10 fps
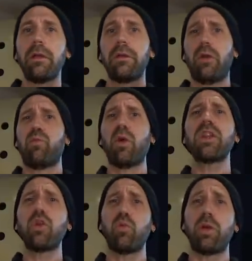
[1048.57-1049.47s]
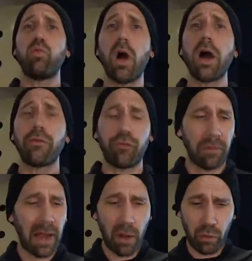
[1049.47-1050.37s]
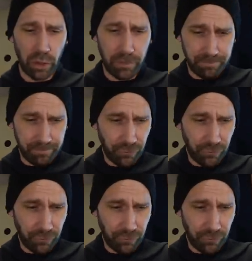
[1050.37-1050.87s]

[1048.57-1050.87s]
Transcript: you know, what do we want from our